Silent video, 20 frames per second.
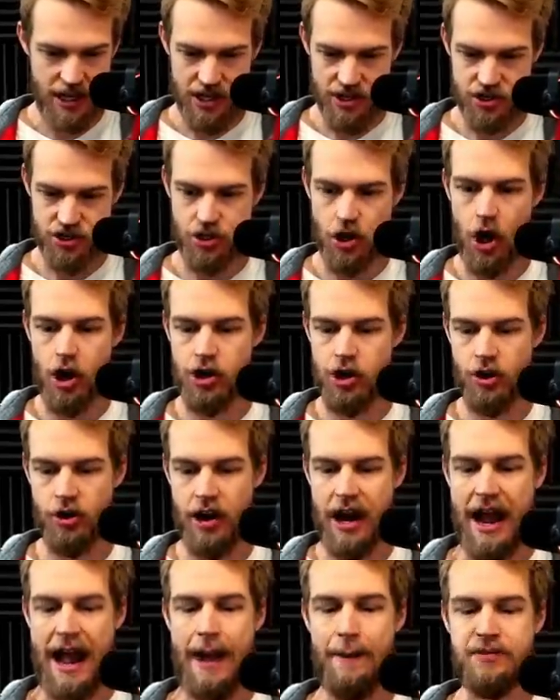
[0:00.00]
start your
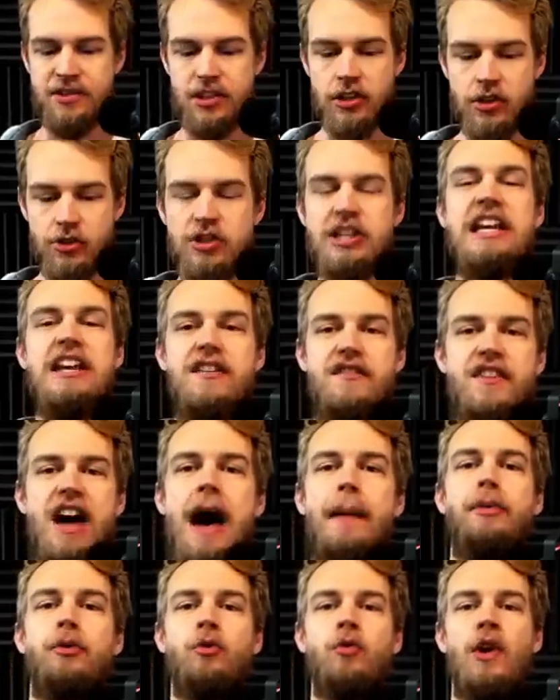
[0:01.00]
absolute
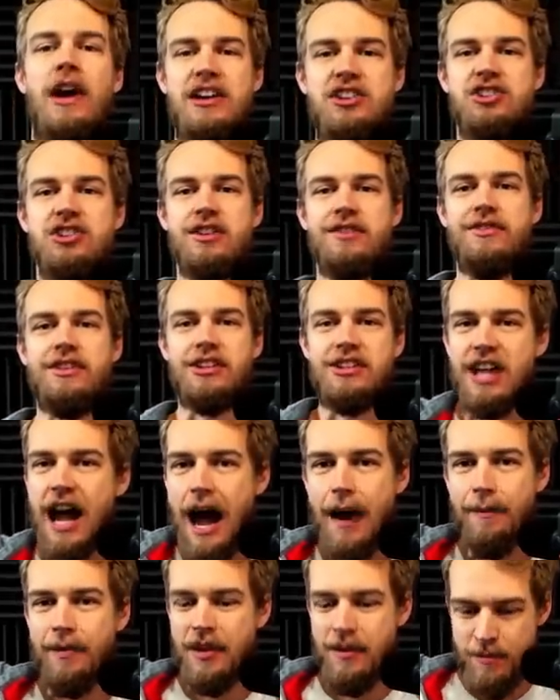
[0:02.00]
evaporation of the
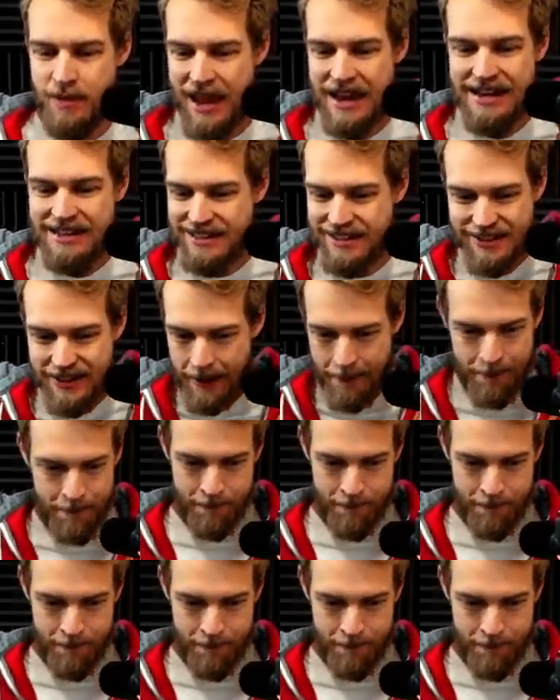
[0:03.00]
goblin base.